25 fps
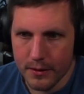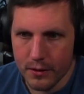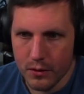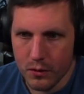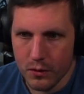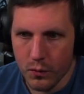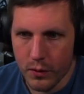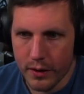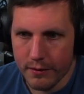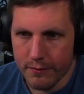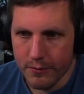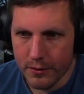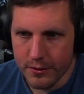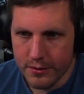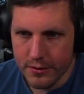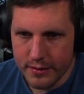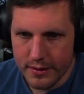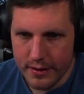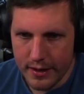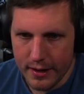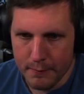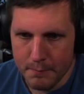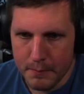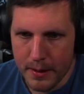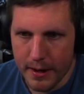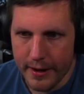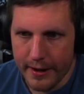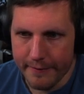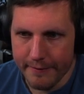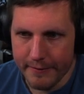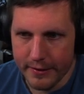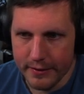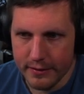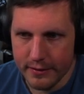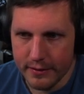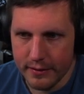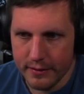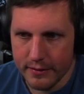Quick First Step,
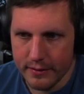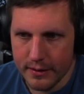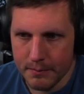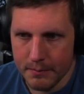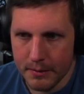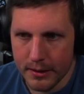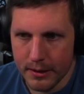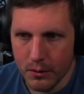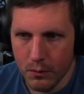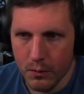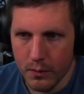obviously, is something you